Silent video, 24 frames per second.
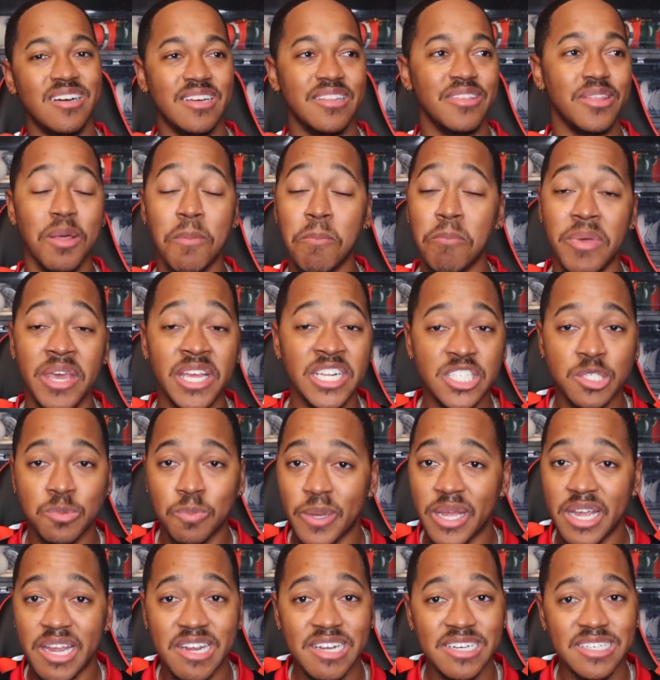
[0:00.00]
The men's
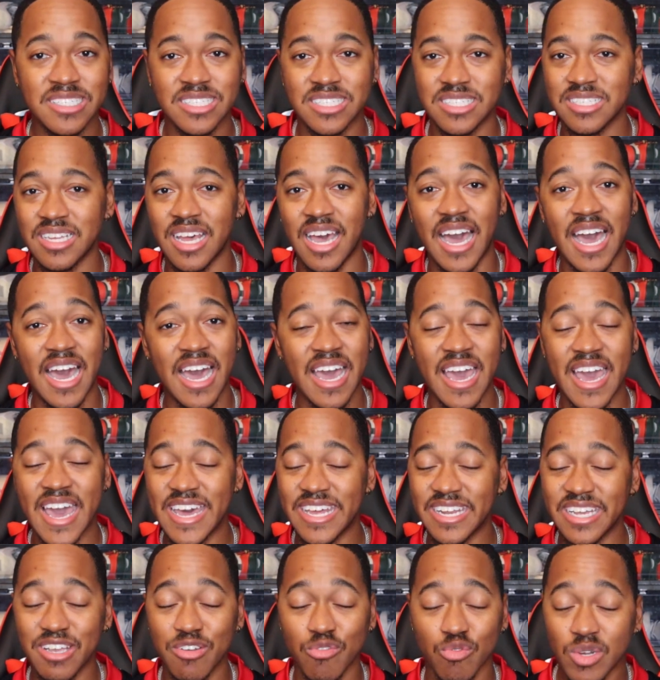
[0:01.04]
pairs, I
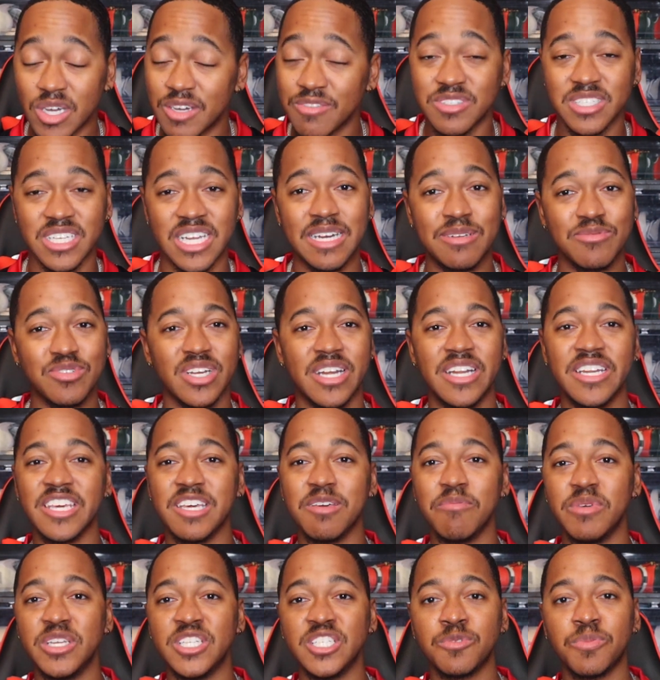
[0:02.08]
had a rough time trying to
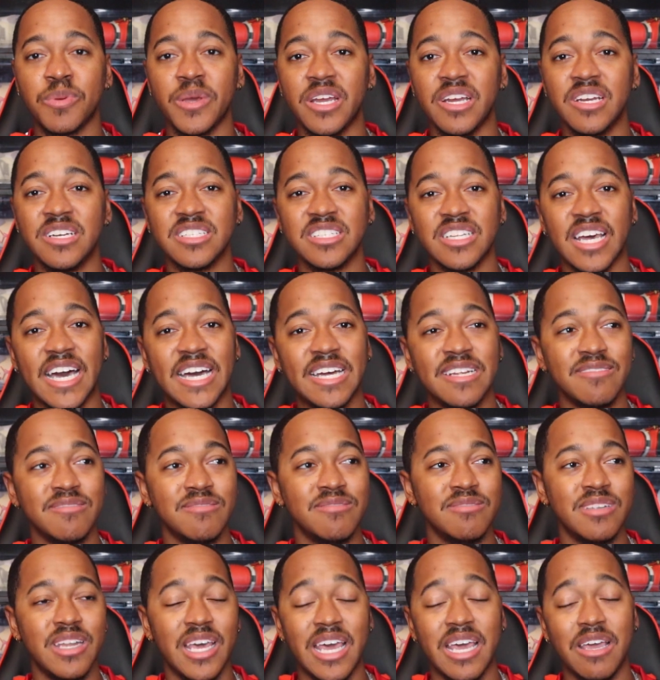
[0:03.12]
get men's pairs. I
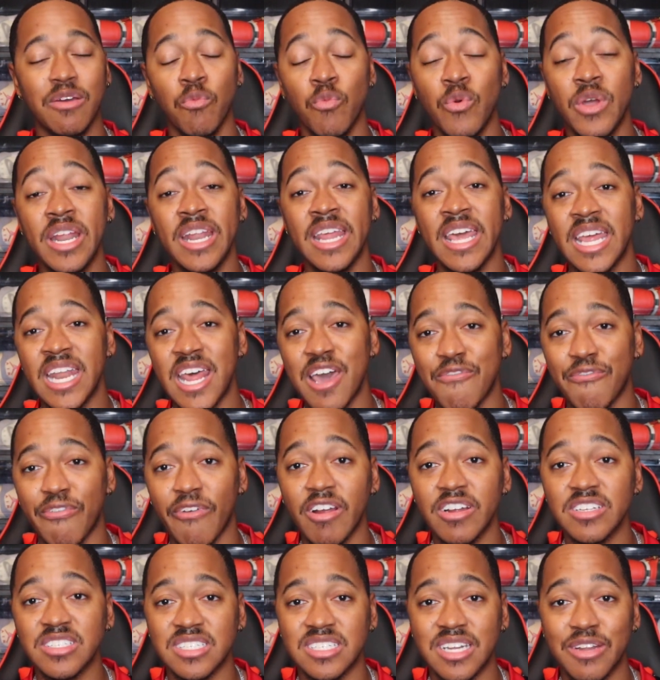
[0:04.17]
went in at
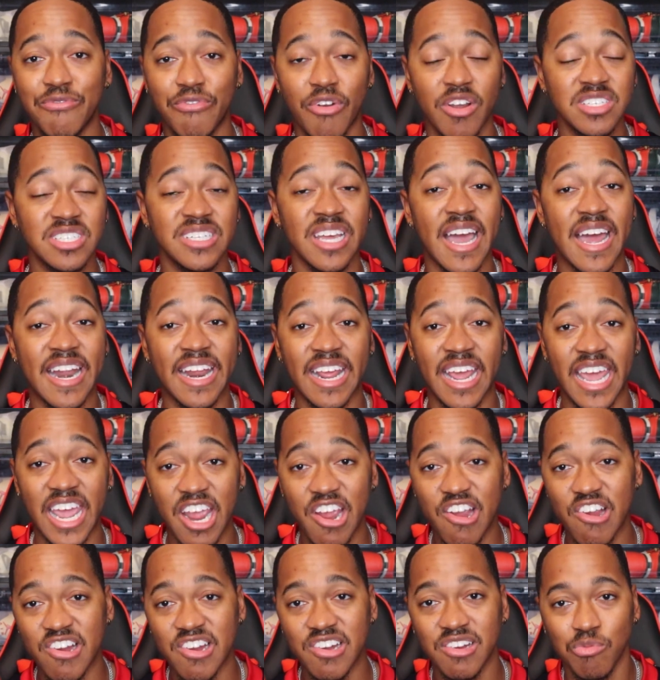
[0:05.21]
first, and at first I got an
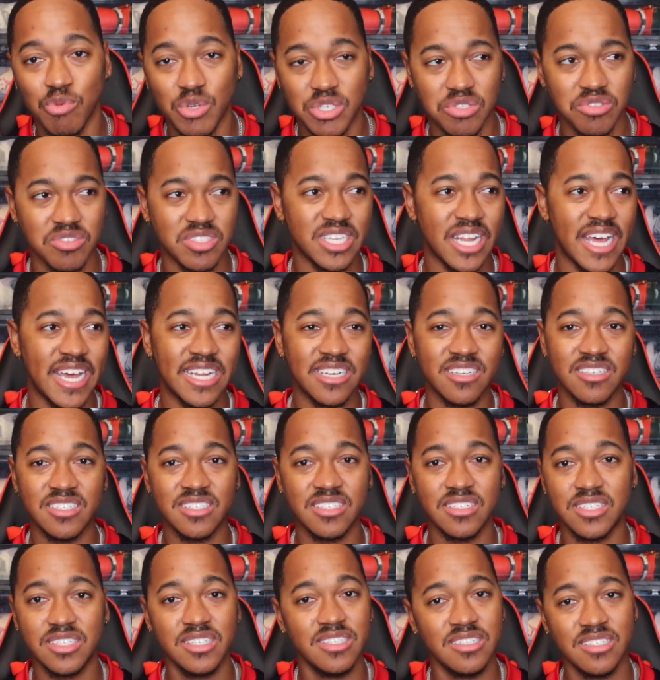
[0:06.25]
error, which was that
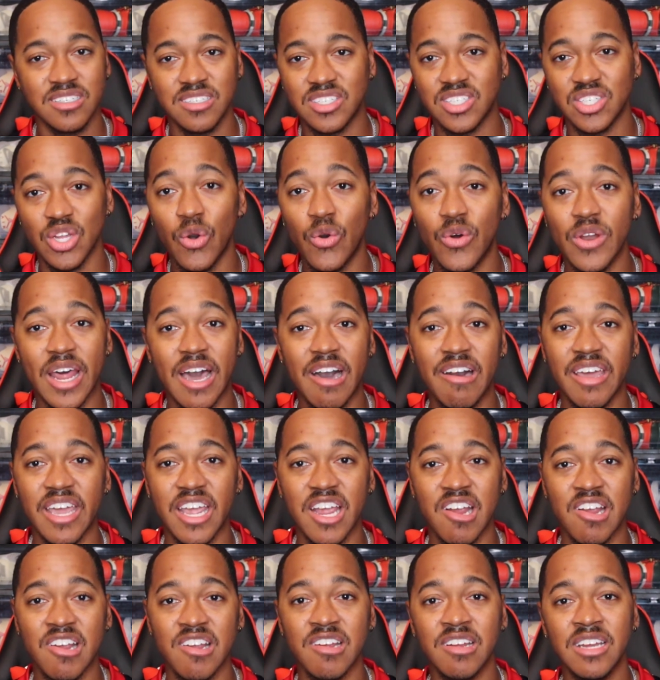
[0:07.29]
sold out
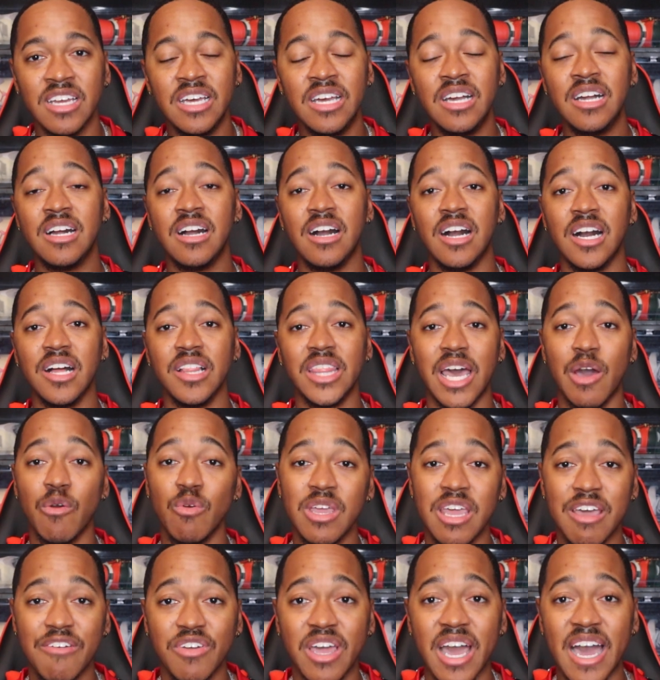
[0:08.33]
error that
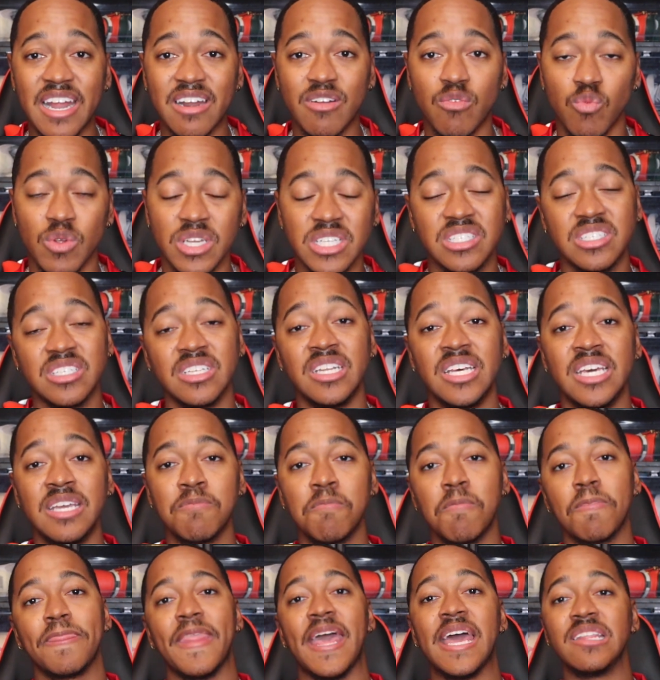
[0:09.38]
we have gotten recently.
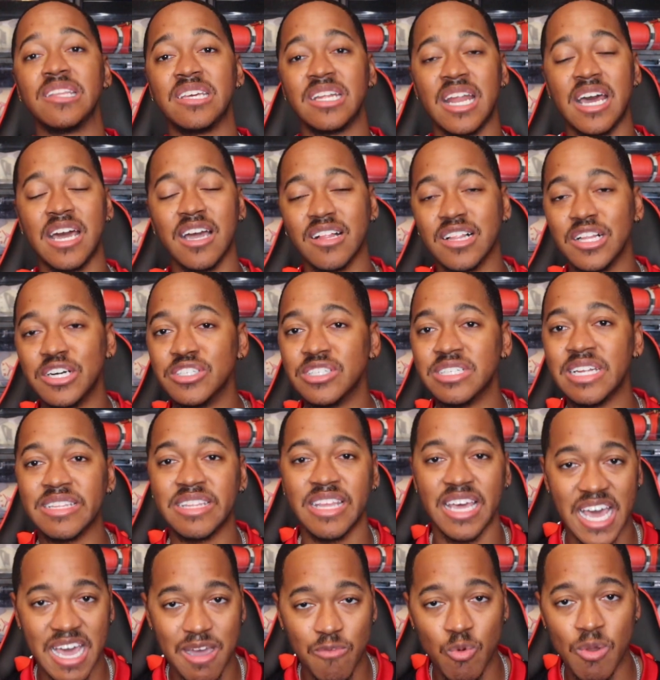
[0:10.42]
And then I closed out
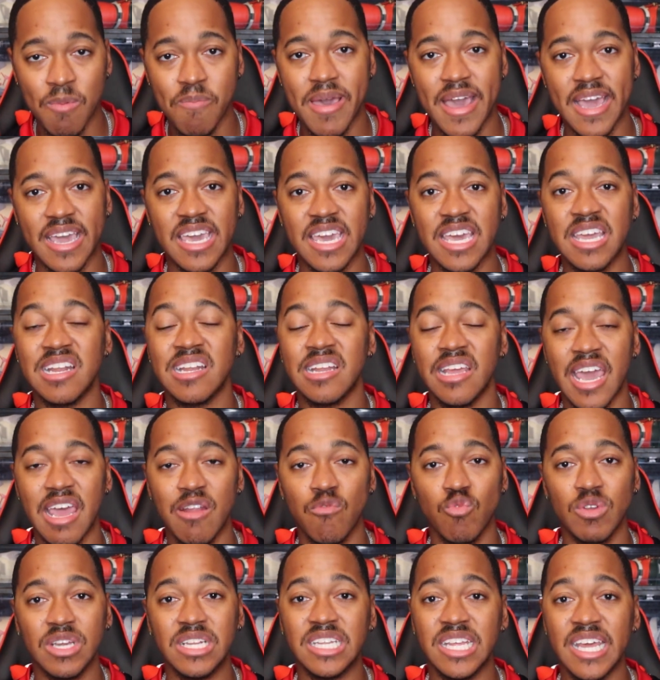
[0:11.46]
the app, went back in
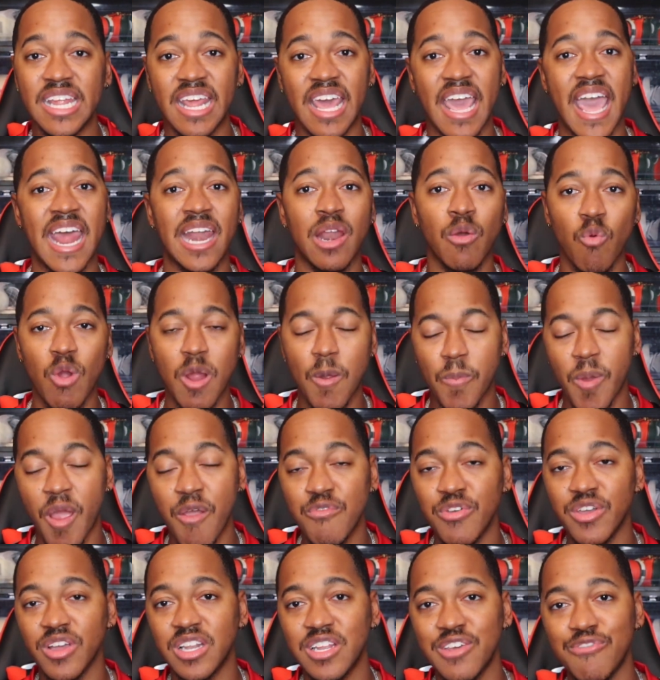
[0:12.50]
and redid it, and it worked
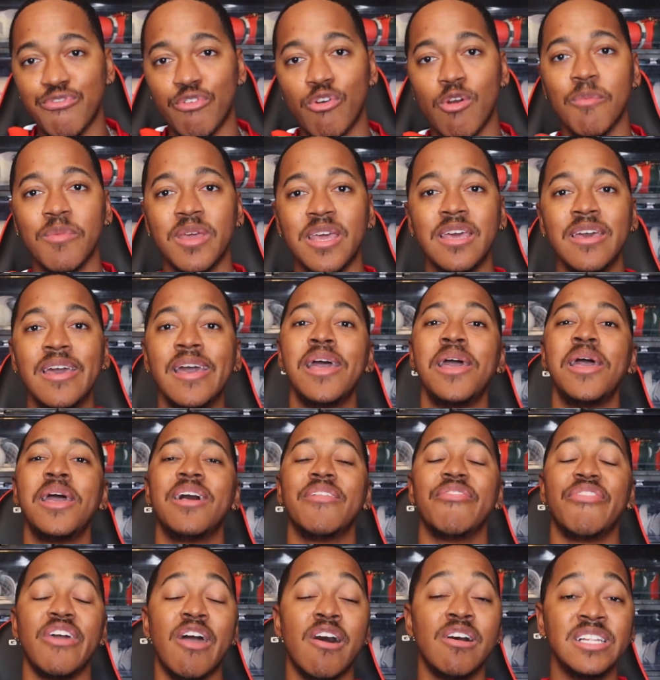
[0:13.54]
perfectly for me.
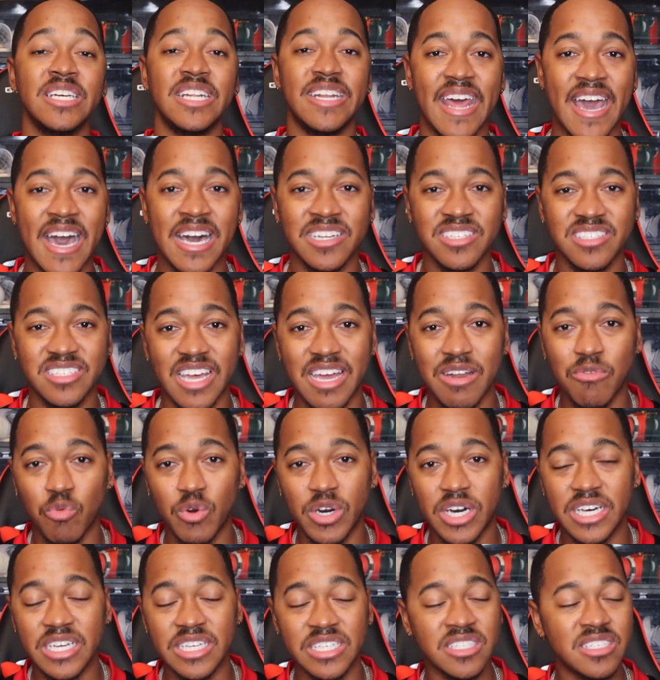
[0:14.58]
The only downside
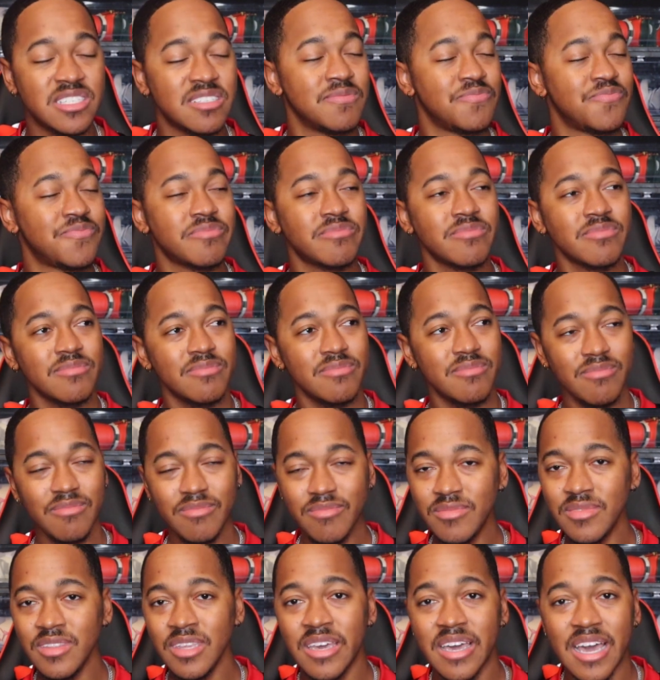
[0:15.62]
was
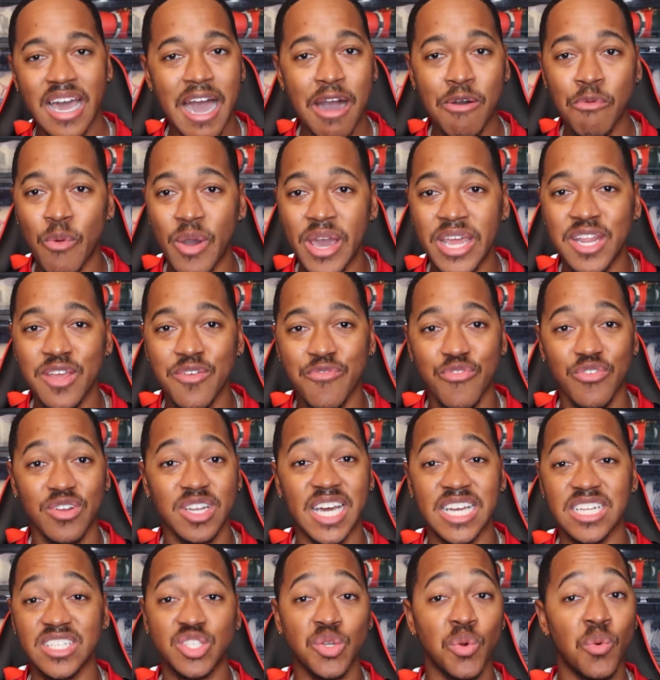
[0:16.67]
I waited for
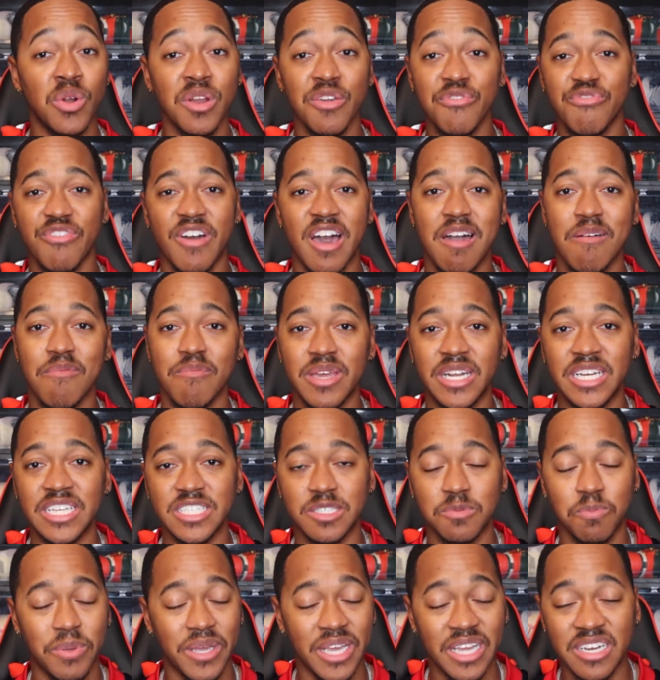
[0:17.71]
like 25
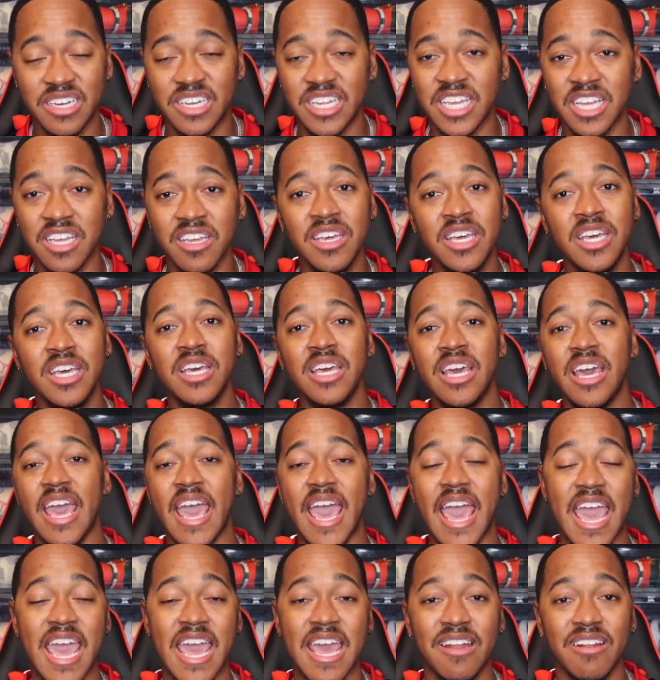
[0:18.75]
minutes pending,
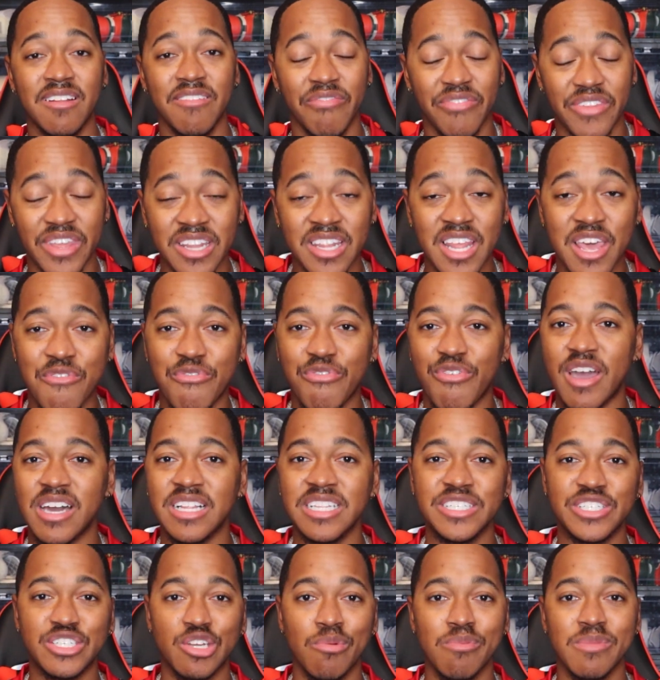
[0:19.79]
and then they
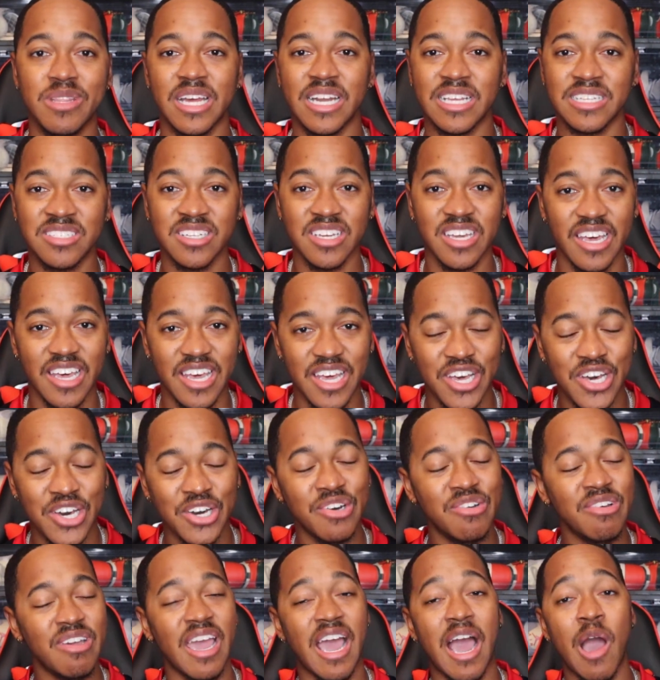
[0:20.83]
finally told me that I took an
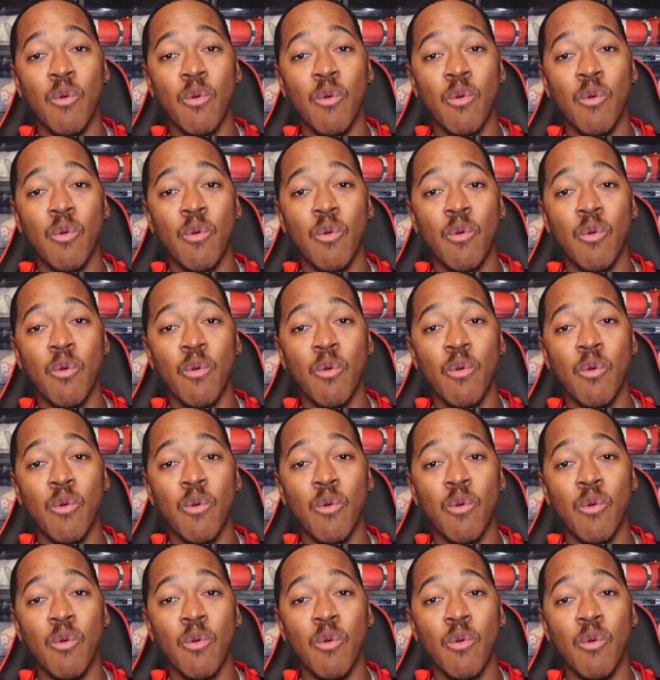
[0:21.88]
L.